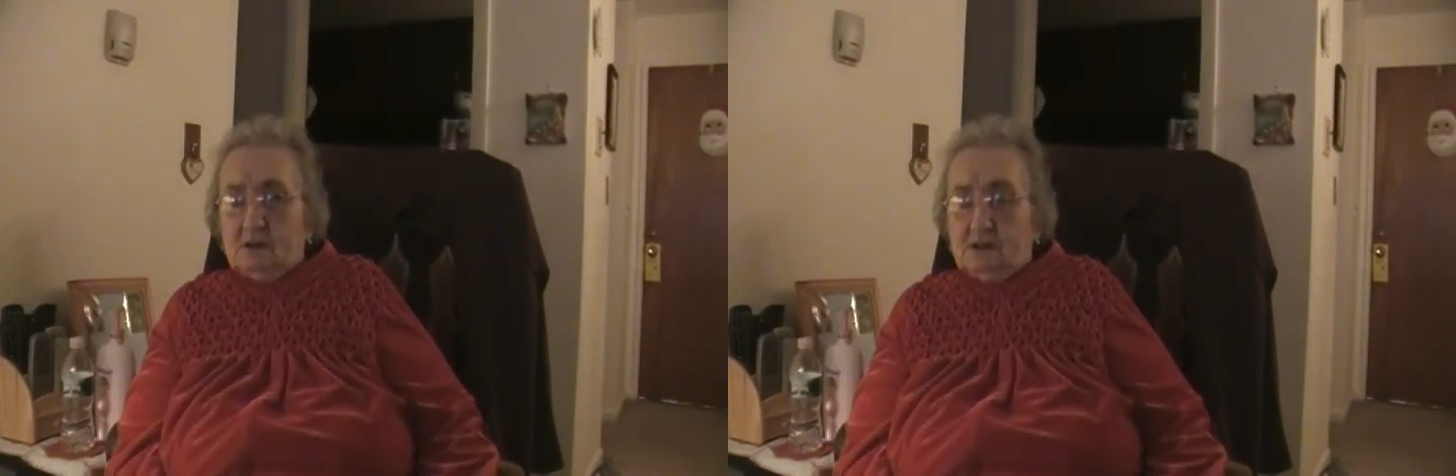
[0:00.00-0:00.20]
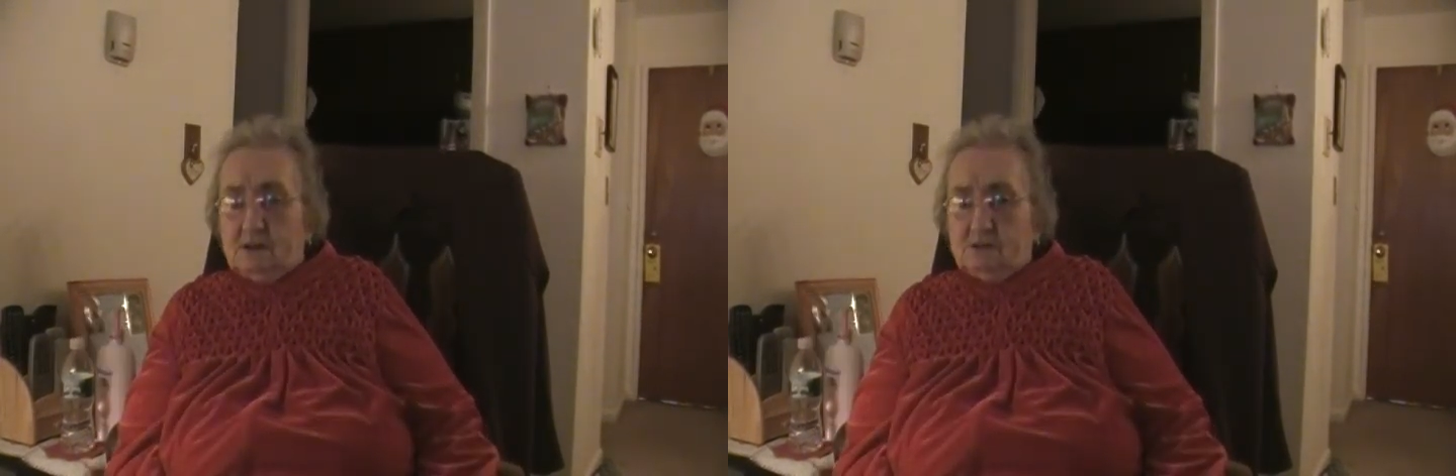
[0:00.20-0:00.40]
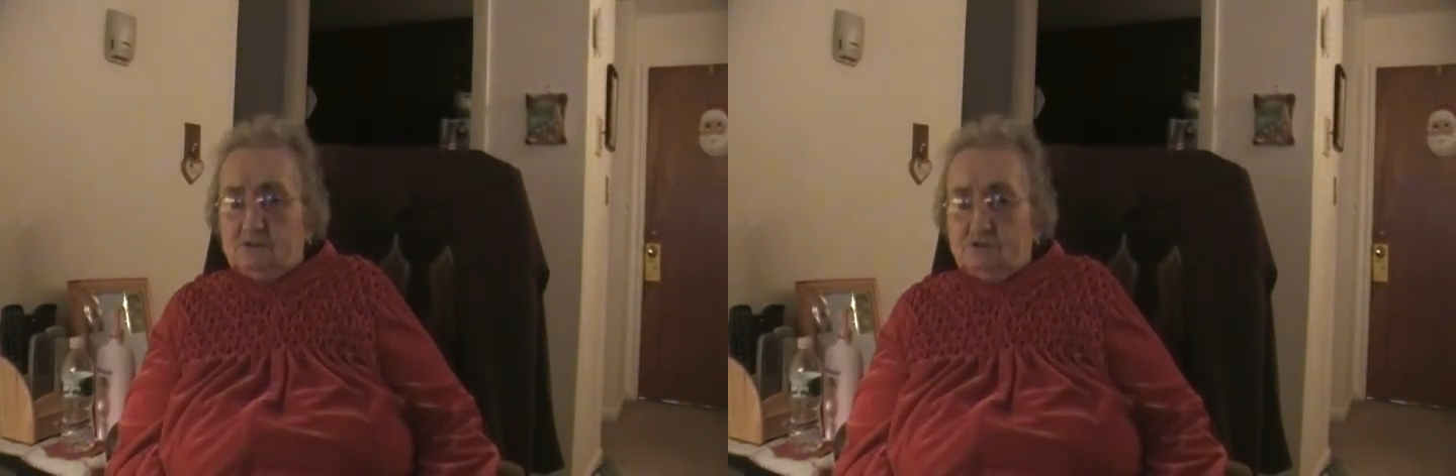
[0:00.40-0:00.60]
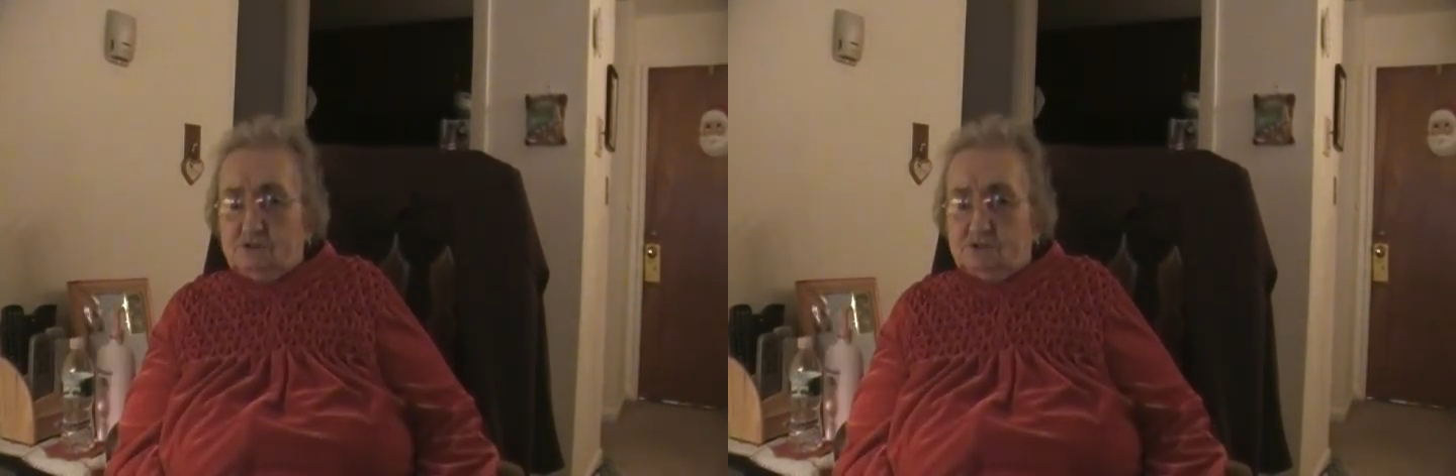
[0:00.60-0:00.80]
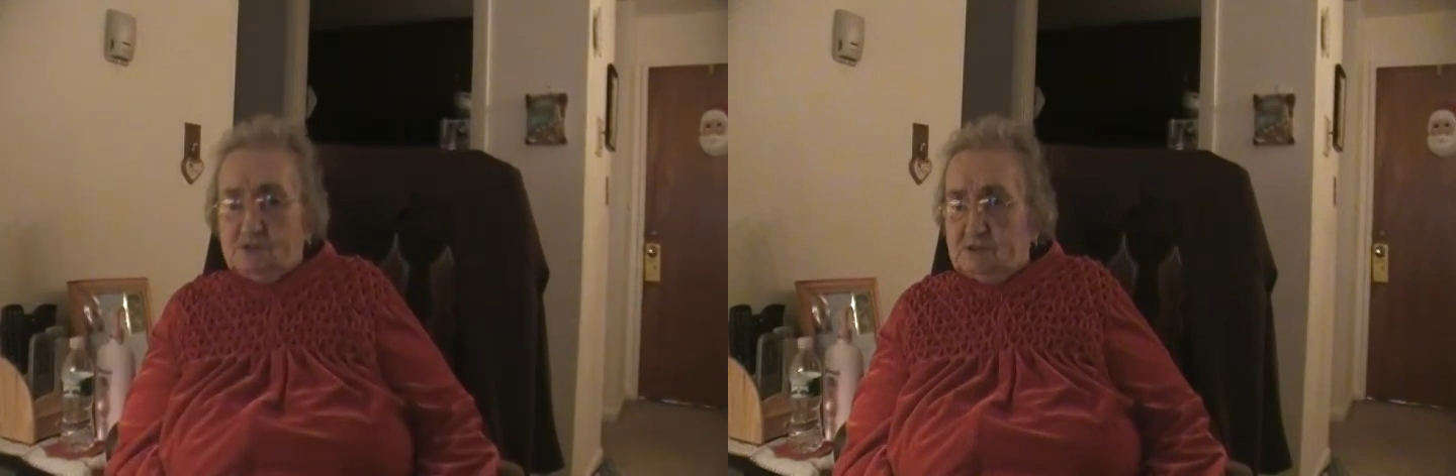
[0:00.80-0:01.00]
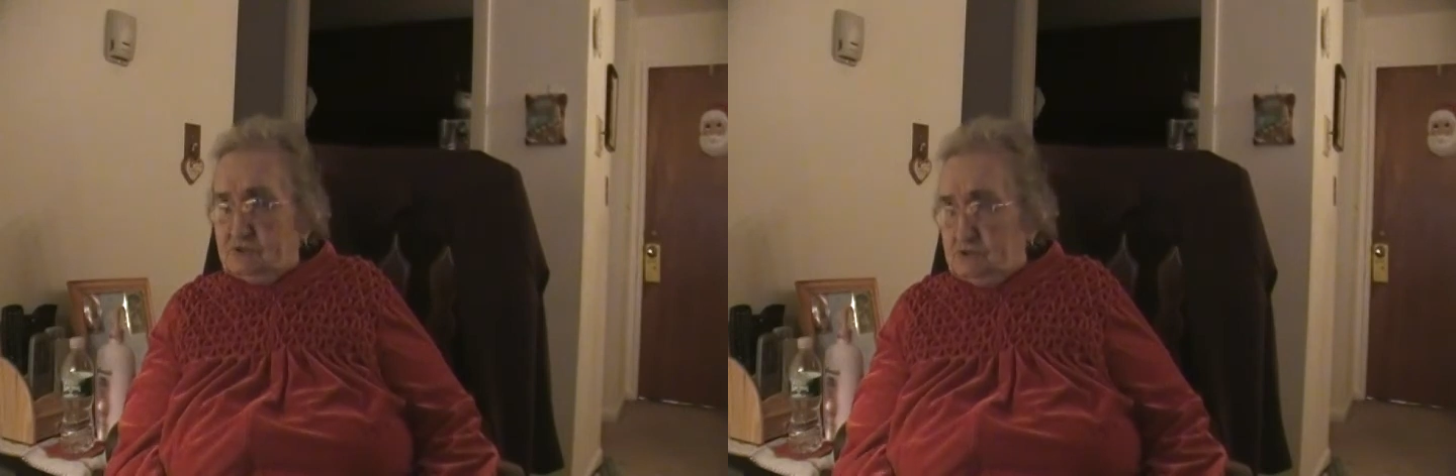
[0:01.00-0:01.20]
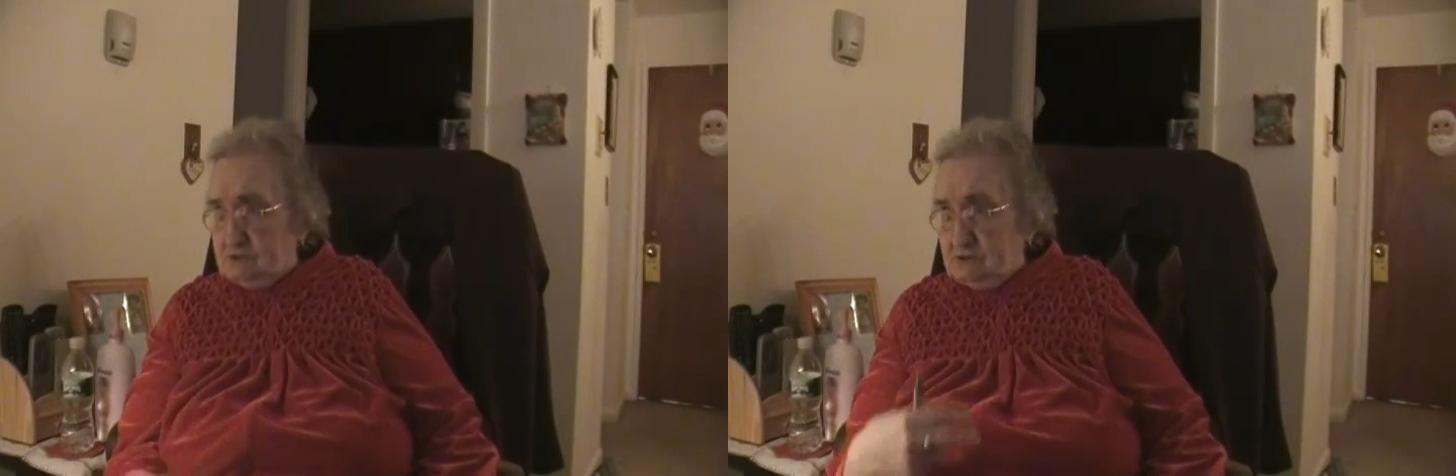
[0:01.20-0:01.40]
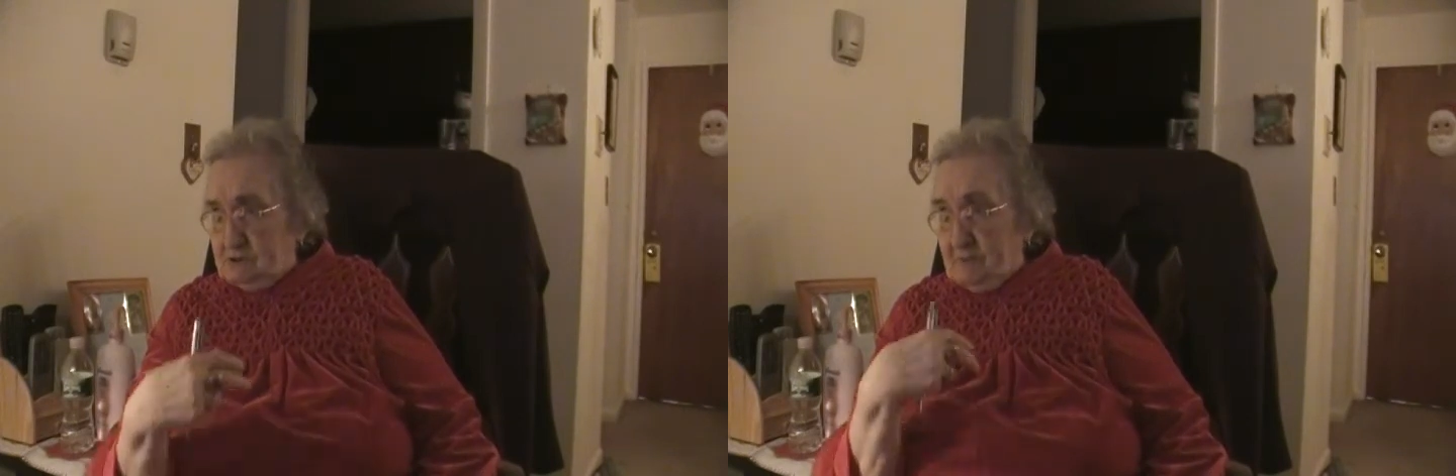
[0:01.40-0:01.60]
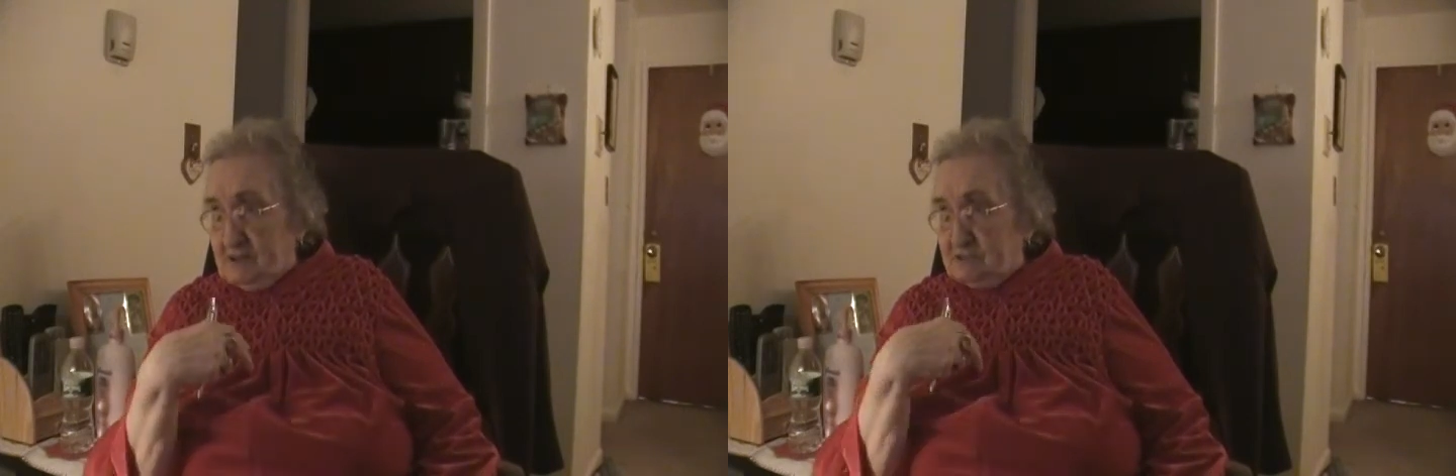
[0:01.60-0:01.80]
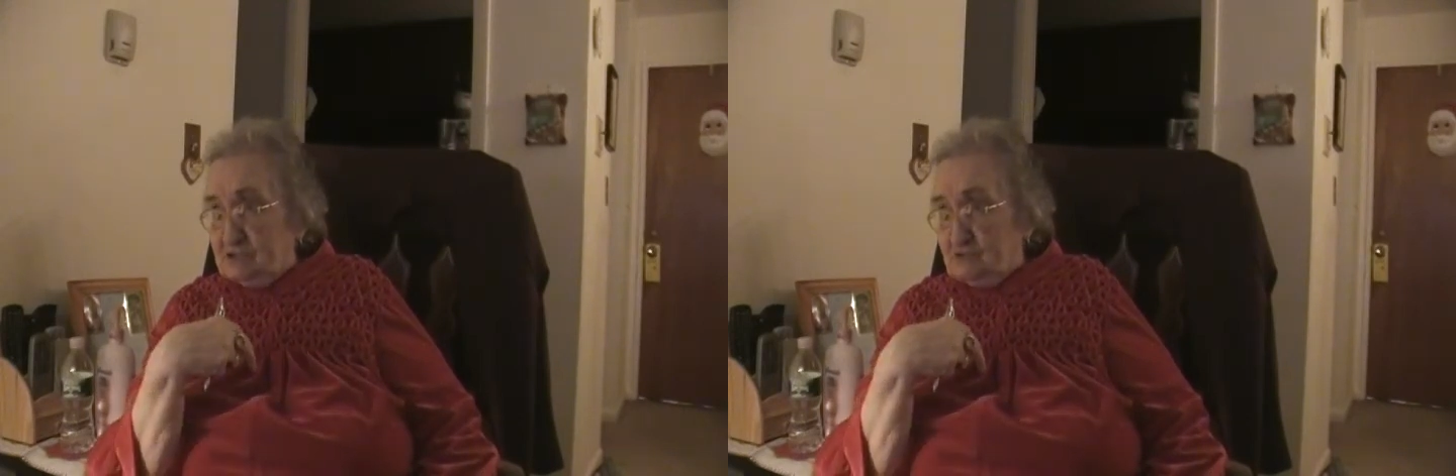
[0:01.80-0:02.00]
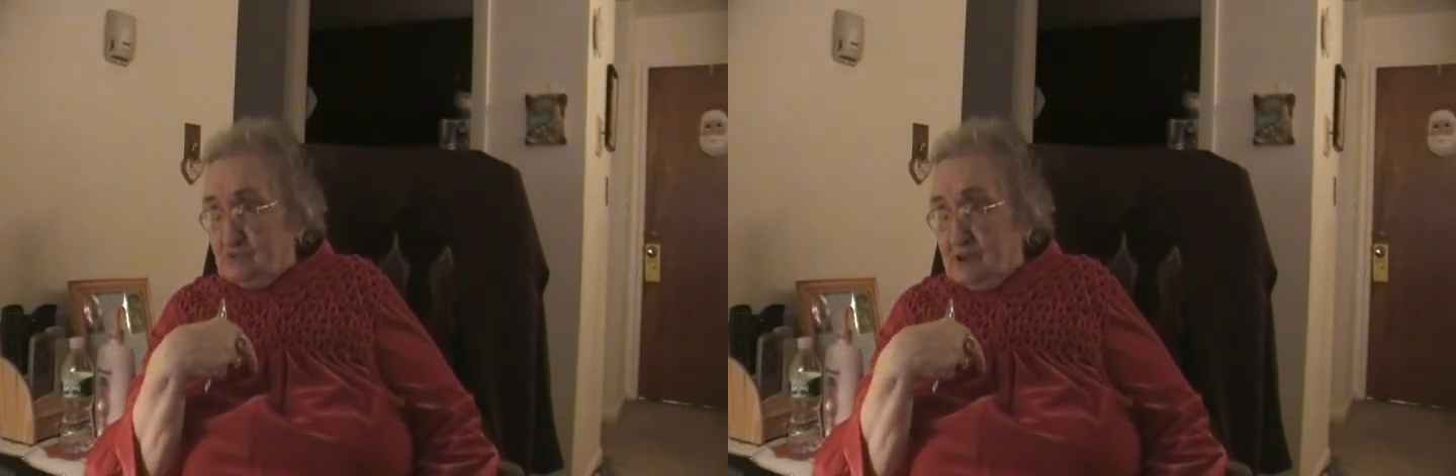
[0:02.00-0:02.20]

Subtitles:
and she said to my sister